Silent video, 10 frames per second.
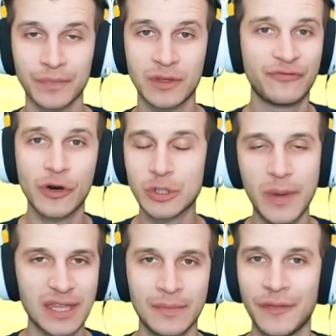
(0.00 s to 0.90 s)
The first
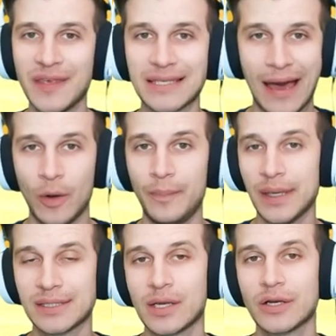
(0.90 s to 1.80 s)
week of the month is out
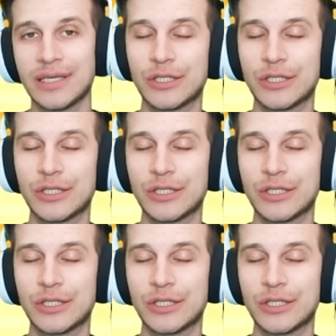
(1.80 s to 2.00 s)
because there is a